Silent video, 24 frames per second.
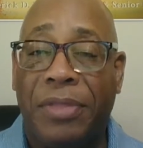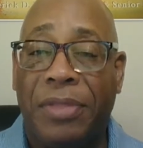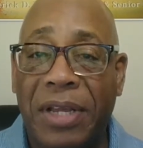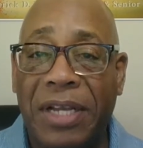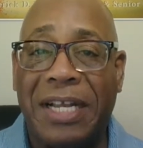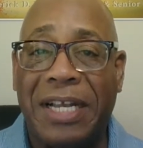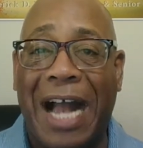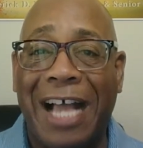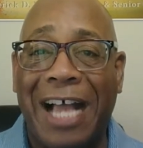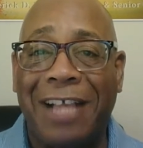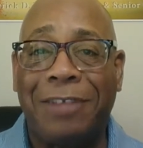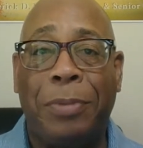
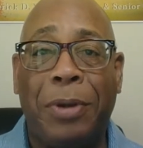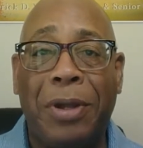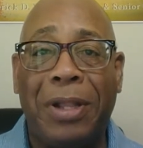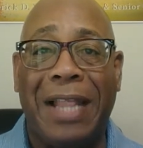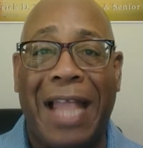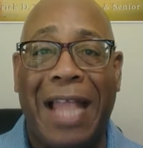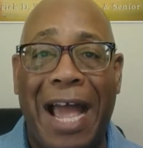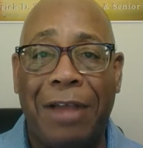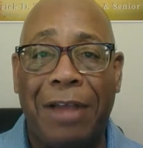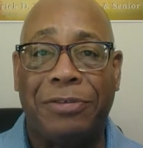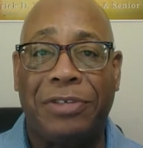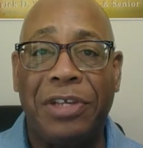The gospel
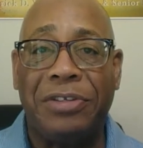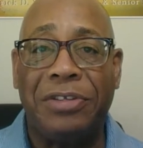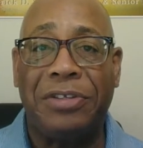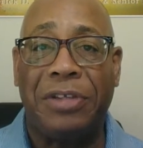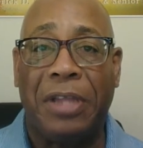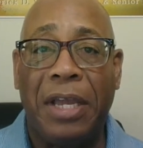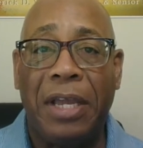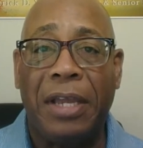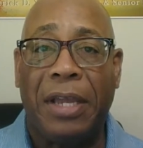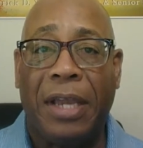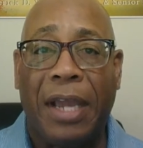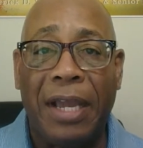allows
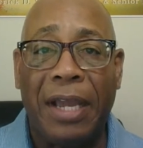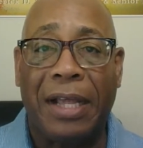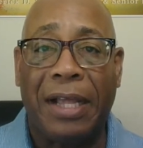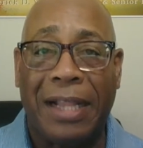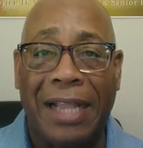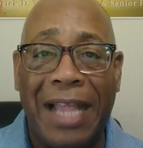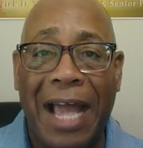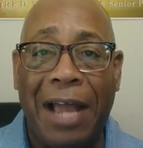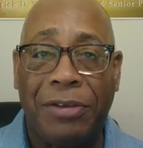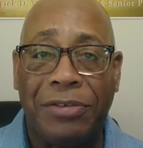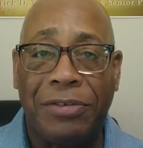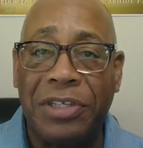
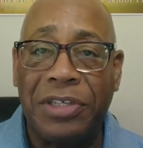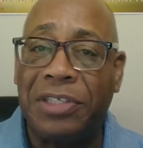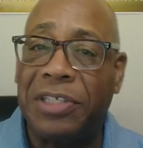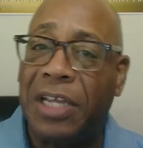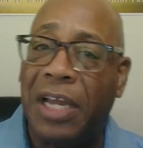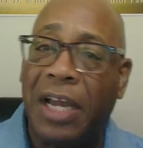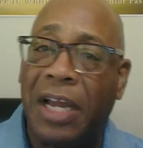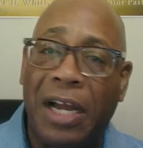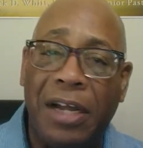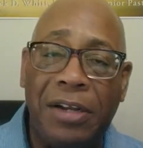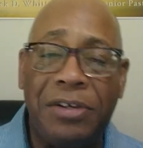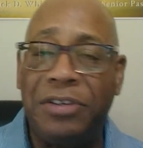us
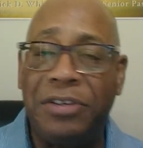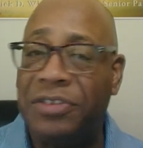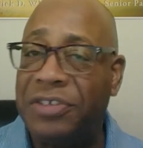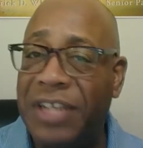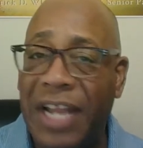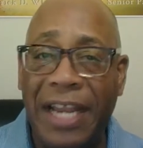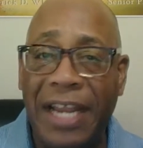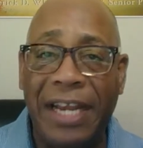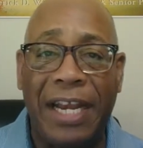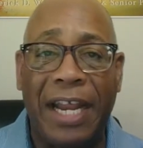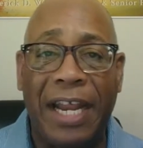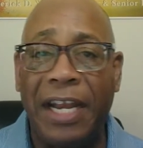to
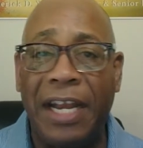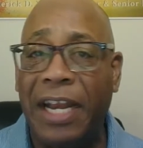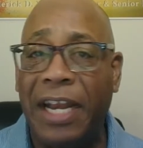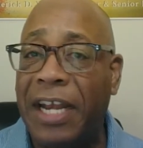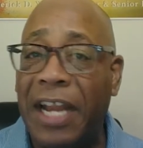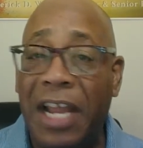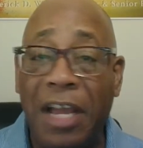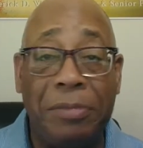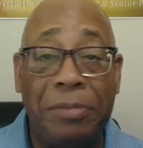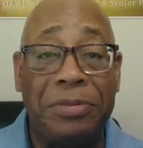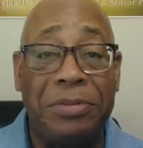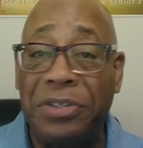understand that
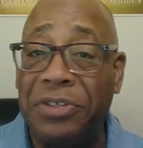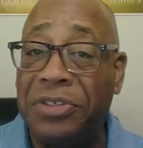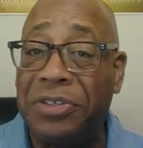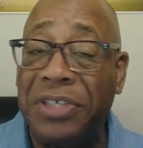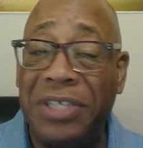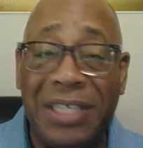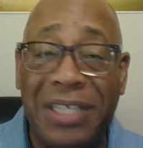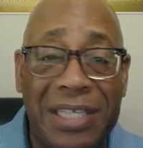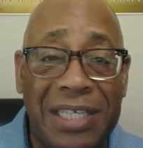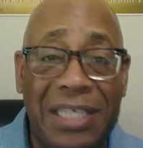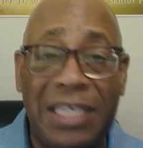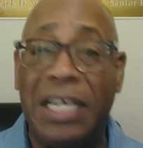and helps us
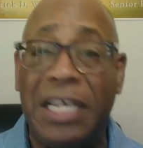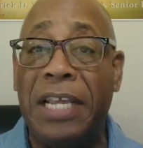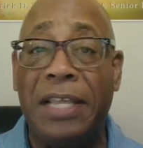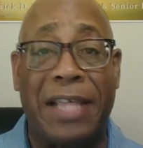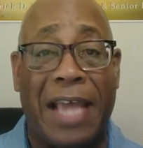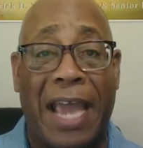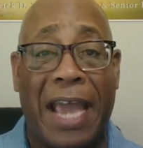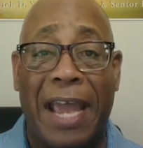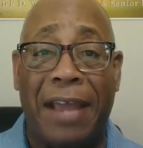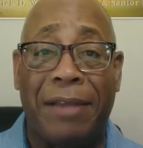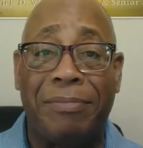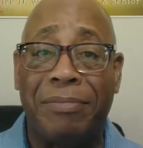to see
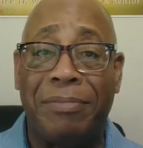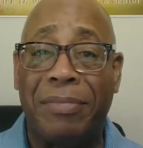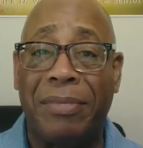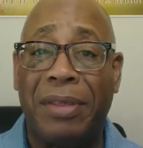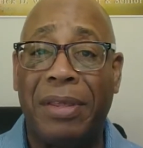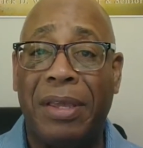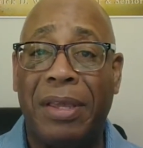that.